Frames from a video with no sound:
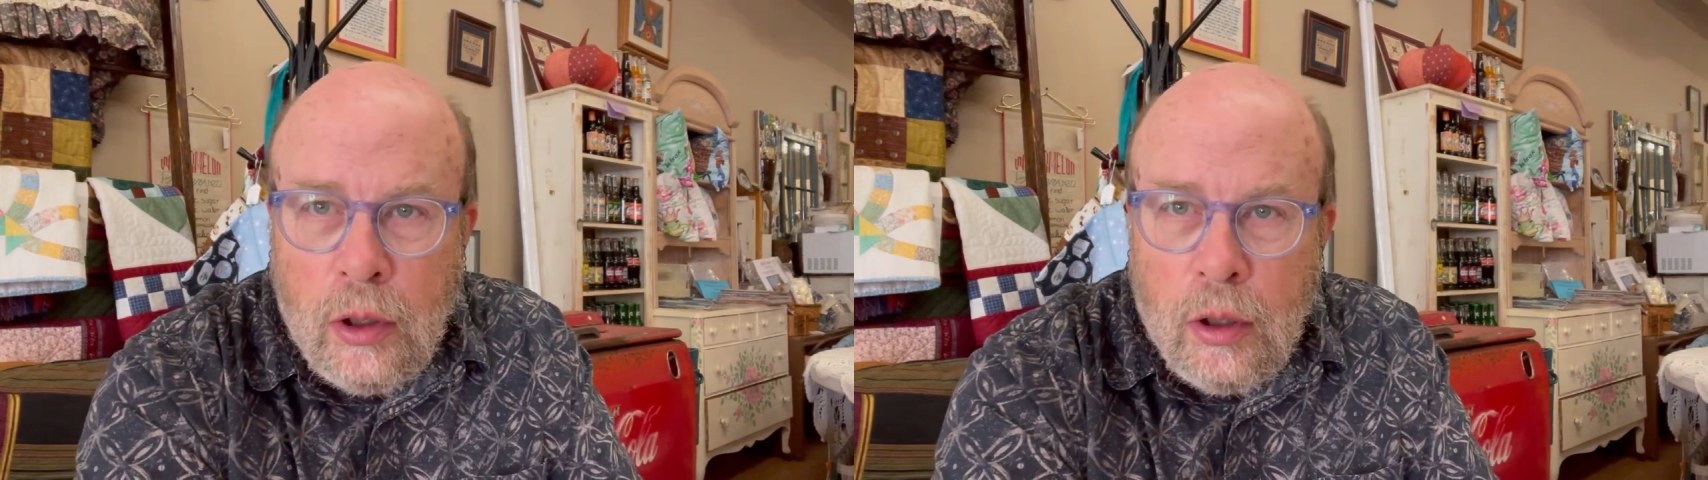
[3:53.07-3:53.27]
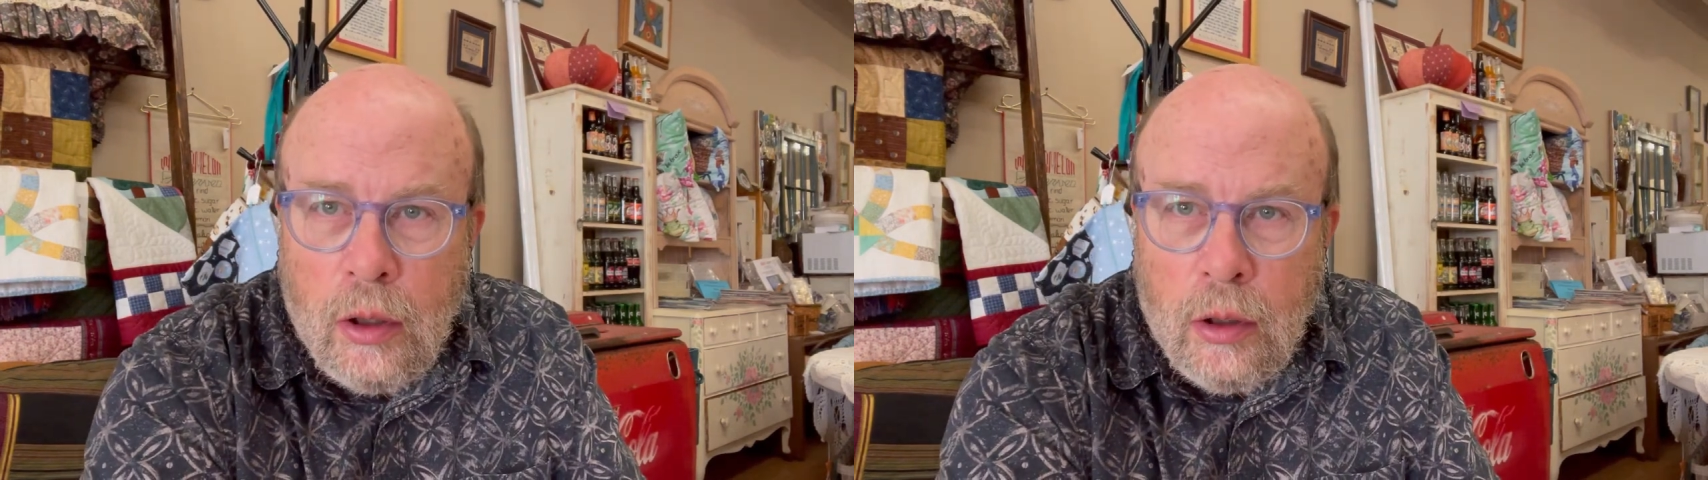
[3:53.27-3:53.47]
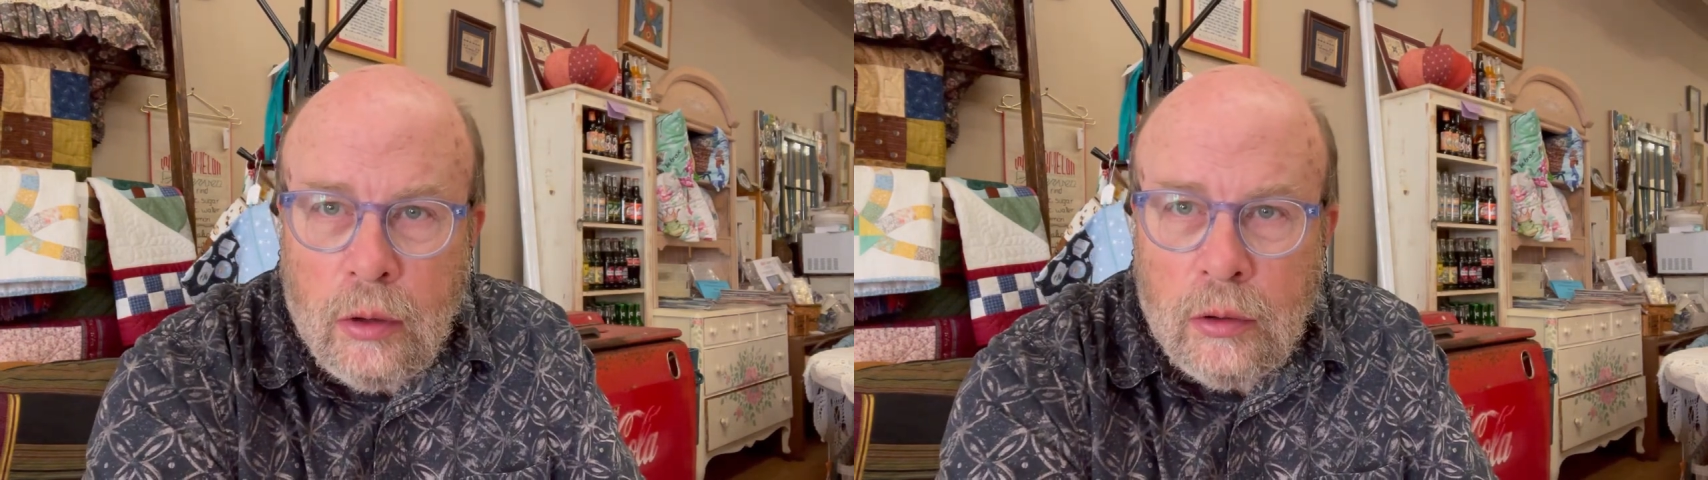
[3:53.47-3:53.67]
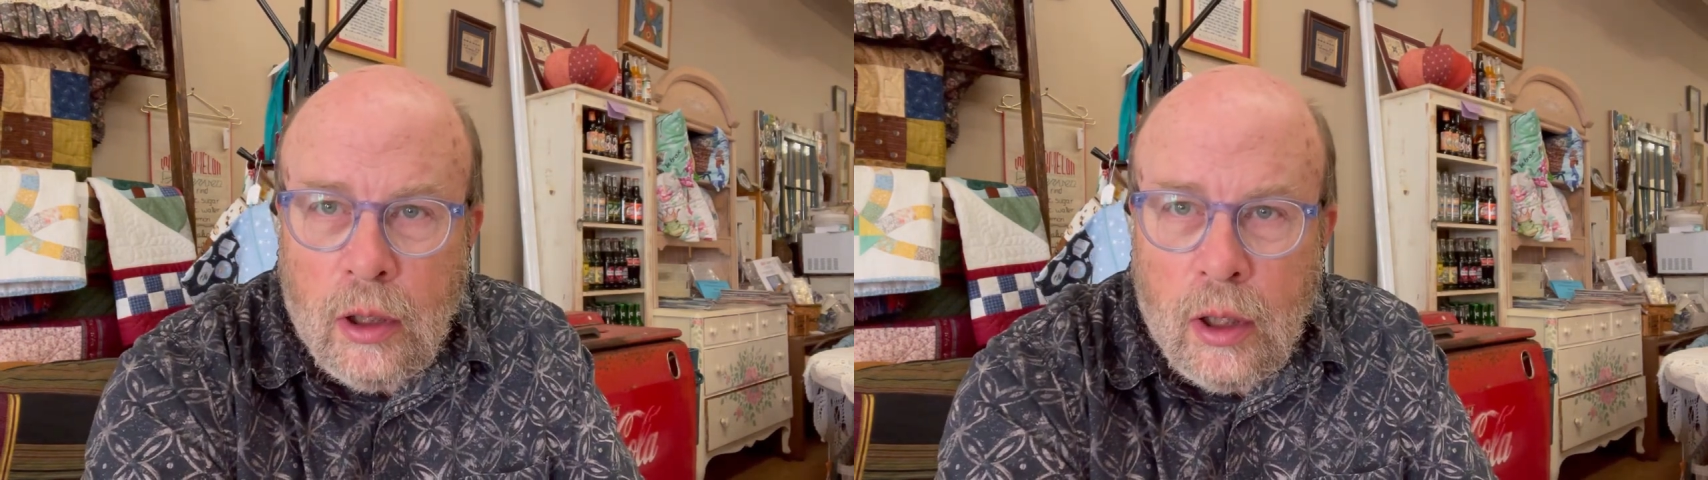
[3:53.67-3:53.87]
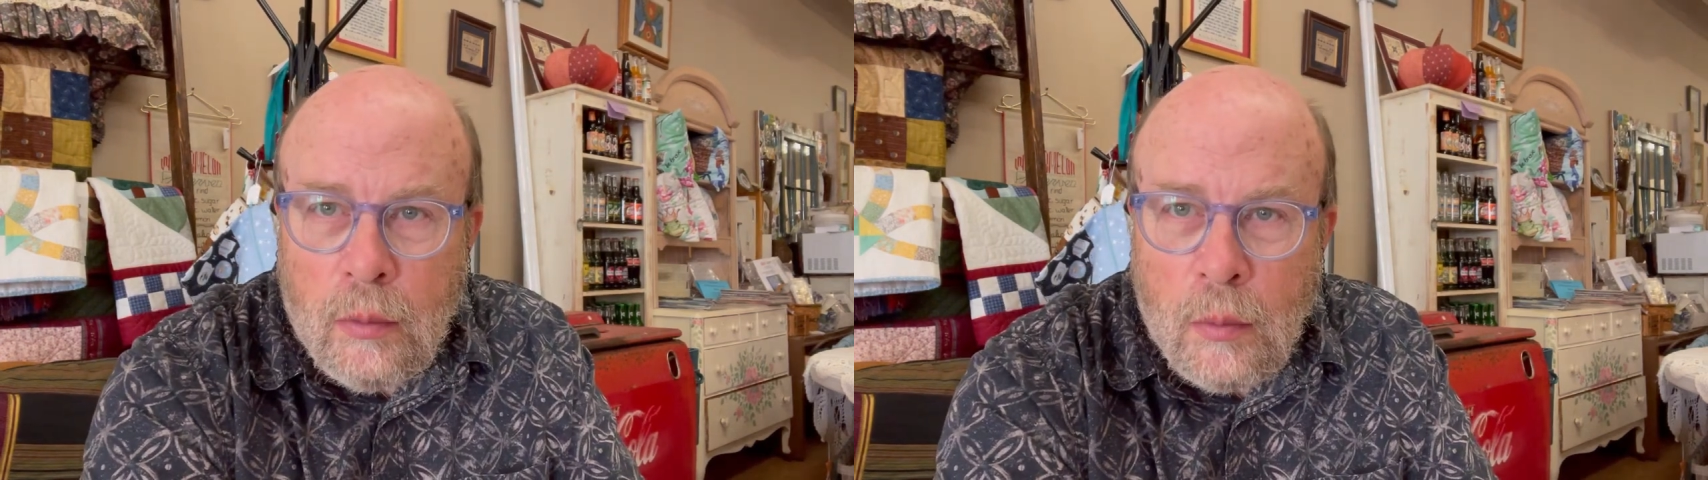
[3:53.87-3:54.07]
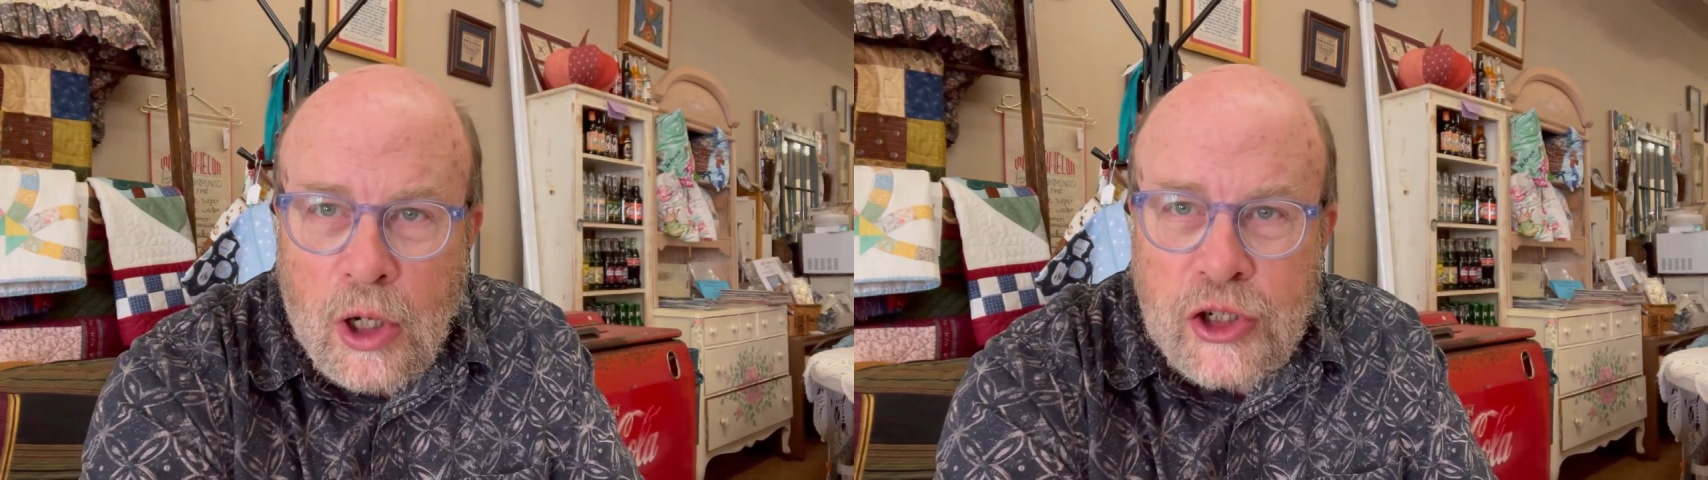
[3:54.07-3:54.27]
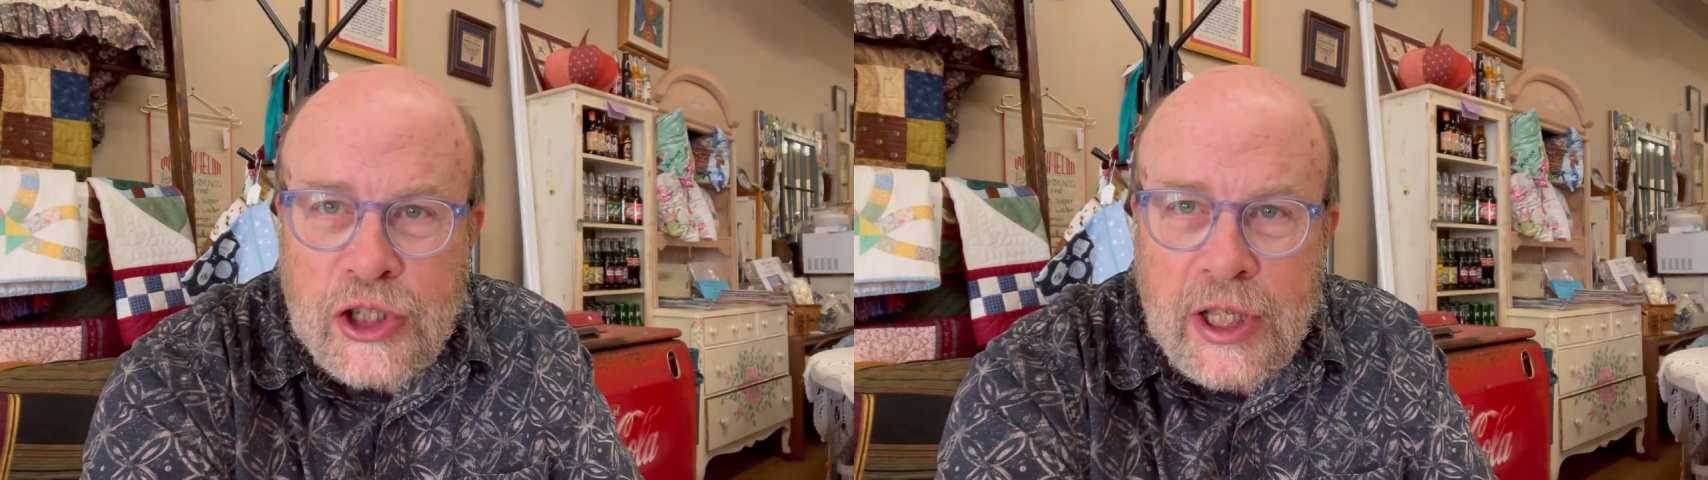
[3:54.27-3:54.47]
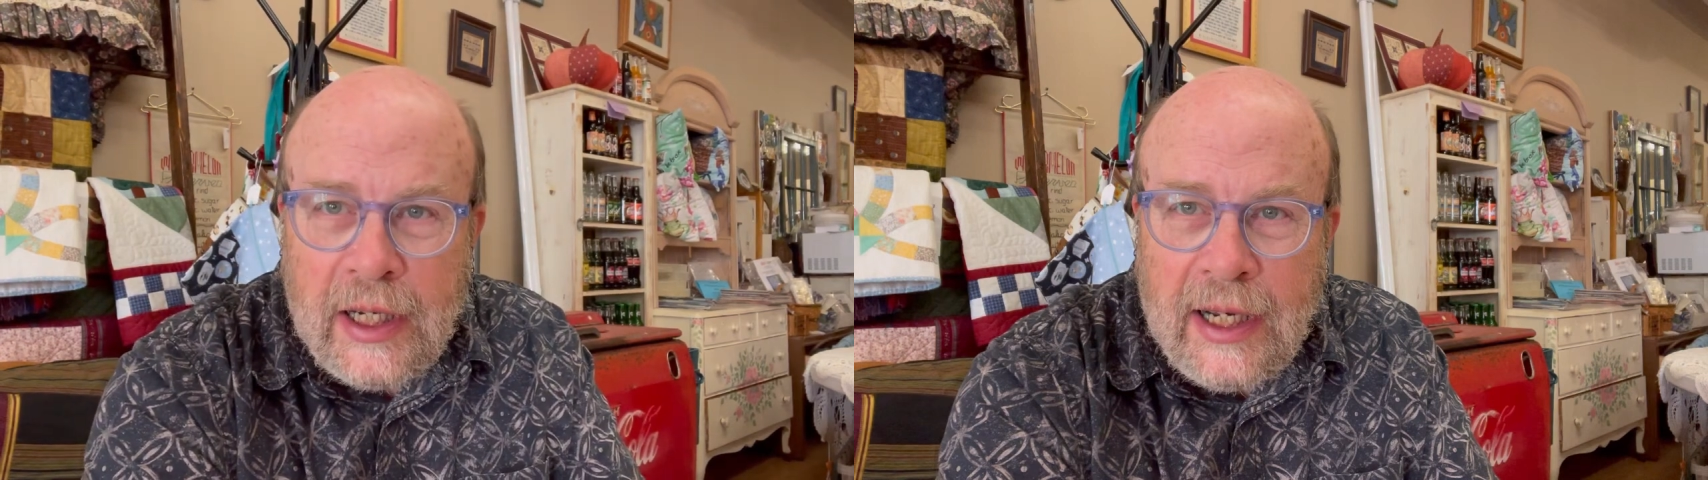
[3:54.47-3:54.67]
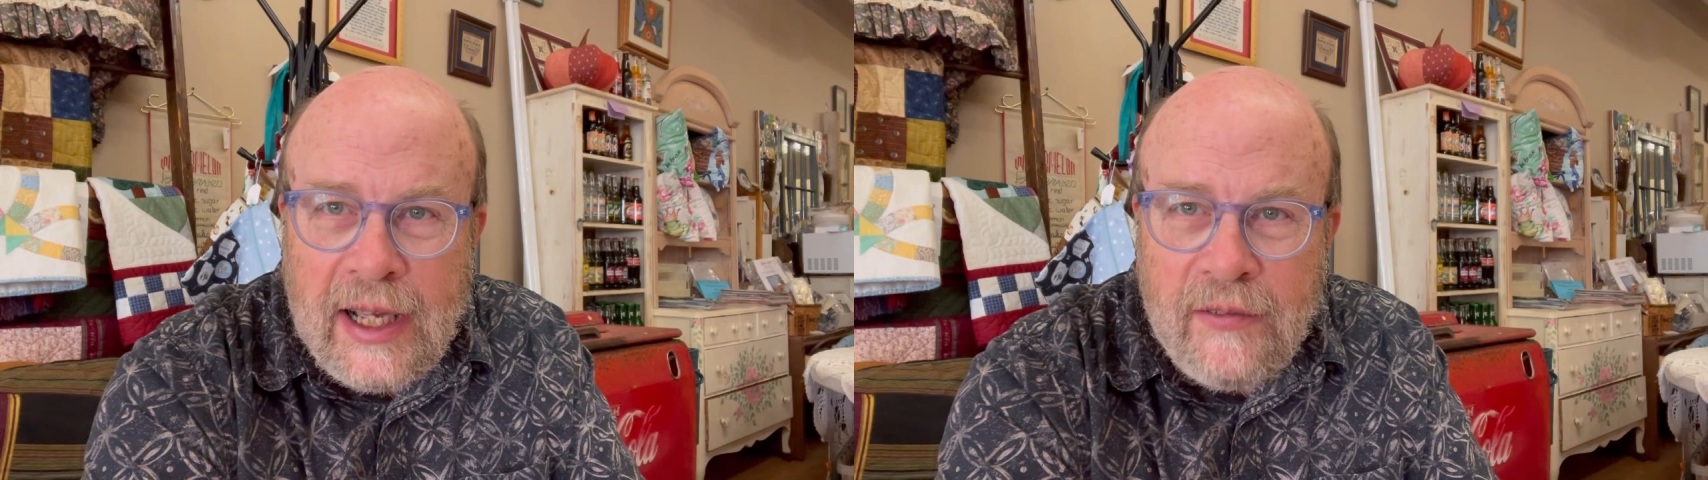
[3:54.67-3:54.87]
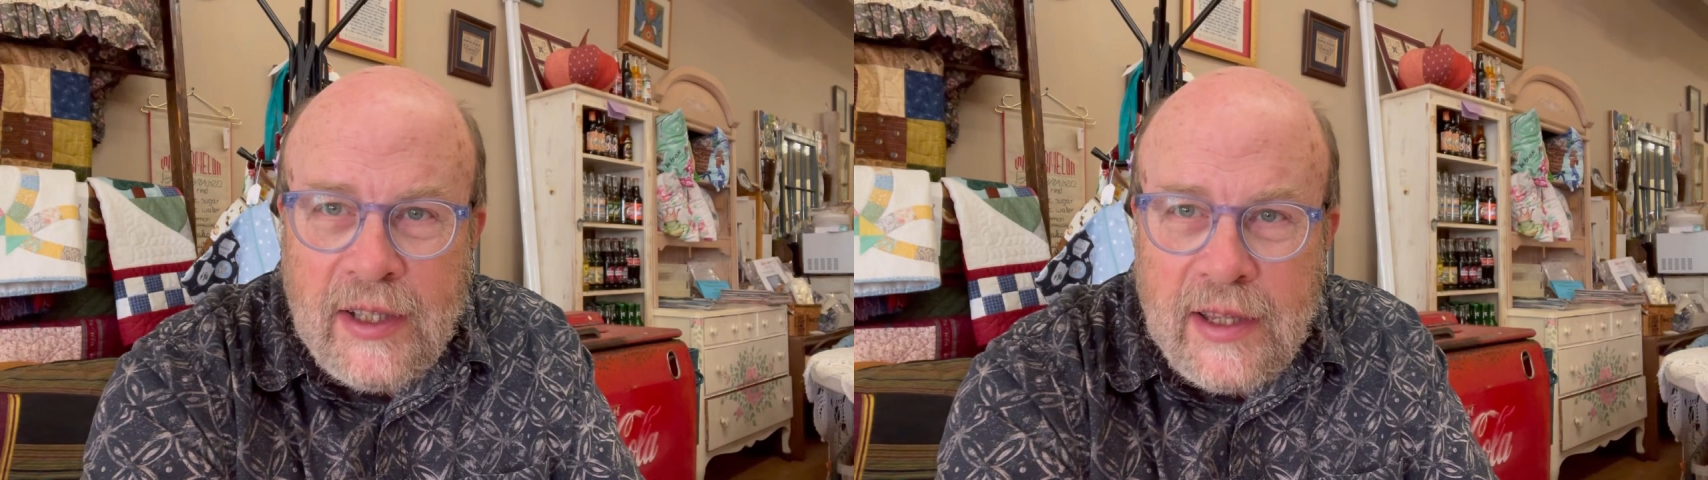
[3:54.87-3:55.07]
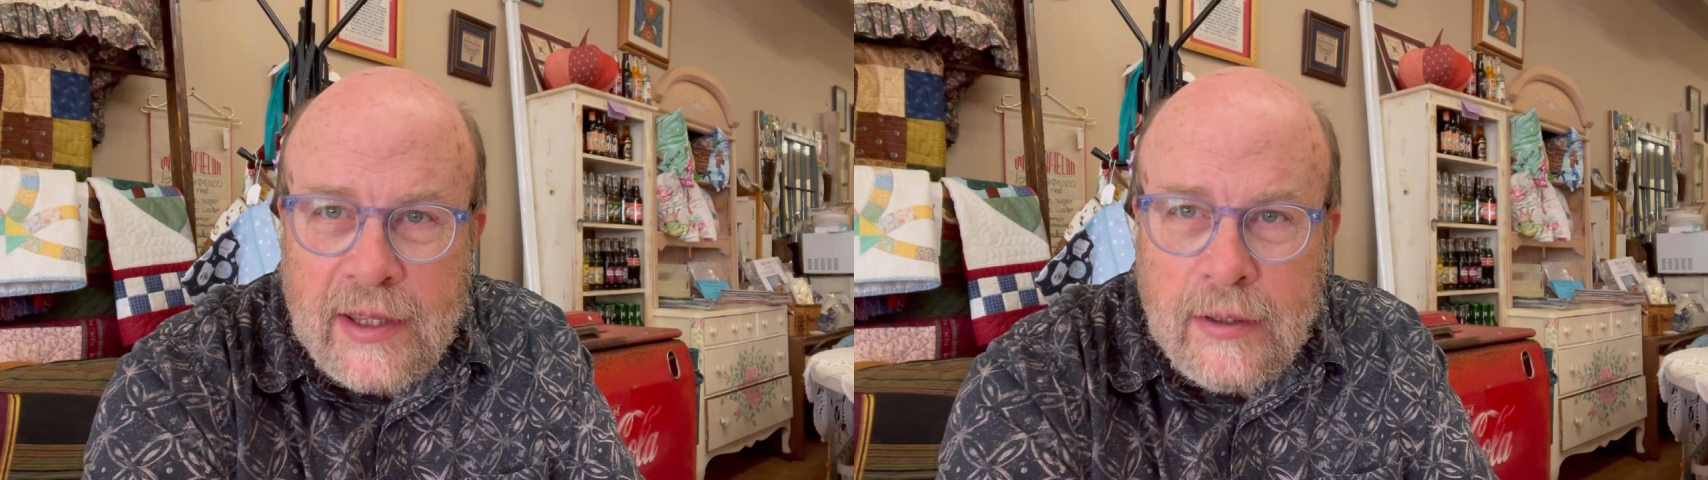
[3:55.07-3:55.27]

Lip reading: on March the 11th.